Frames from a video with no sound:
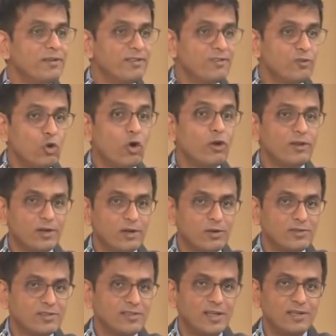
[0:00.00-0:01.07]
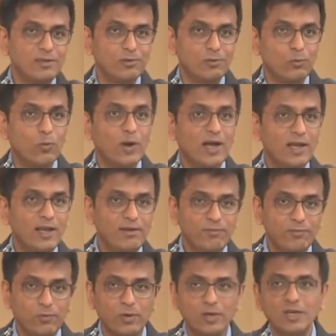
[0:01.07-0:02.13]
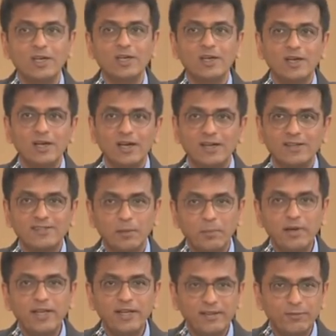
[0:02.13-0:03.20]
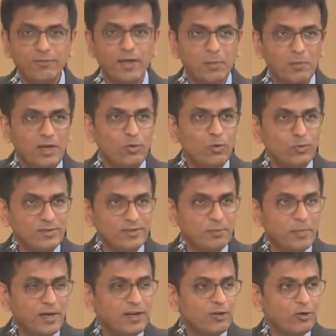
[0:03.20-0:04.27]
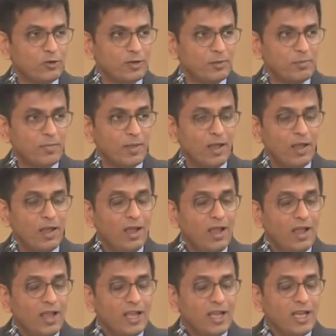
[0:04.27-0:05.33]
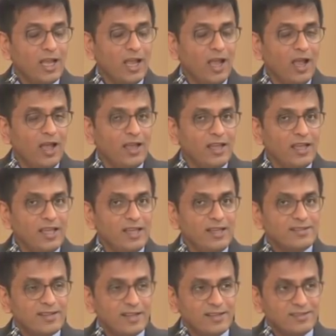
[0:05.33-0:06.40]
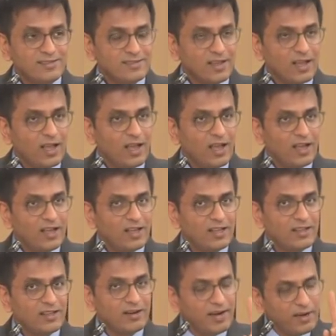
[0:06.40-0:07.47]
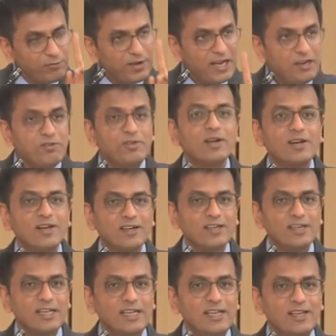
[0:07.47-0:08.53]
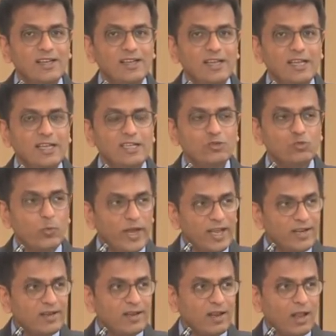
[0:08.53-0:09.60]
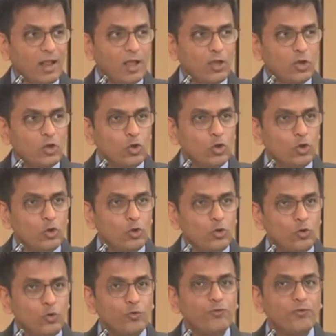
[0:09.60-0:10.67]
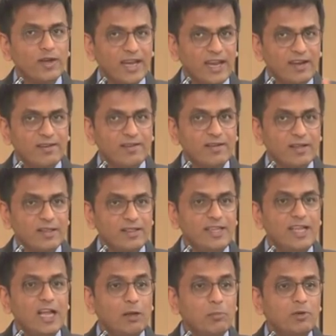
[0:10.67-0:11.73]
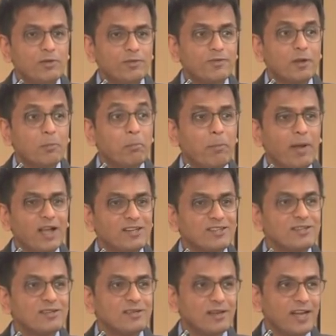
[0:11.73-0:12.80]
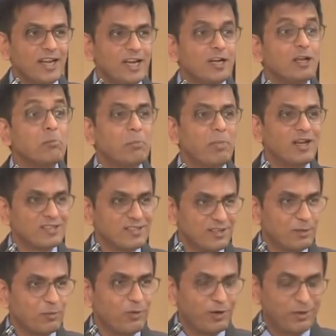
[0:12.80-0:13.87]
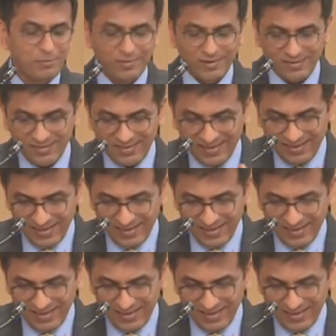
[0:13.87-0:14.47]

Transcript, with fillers: his daughter or son or wife or uh, somebody in the family who was dependent on him. He says the grave danger is when you forget the element of compassion in compassionate appointment.